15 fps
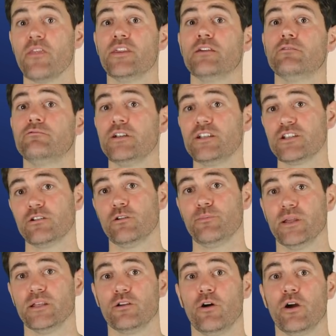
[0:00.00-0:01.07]
the original
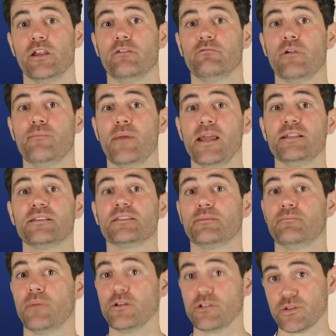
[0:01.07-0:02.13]
bitcoin remains
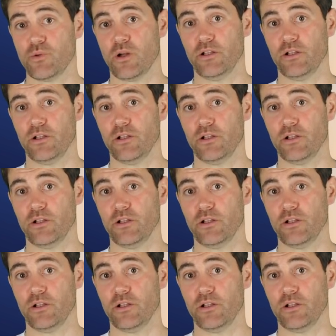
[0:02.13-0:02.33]
the most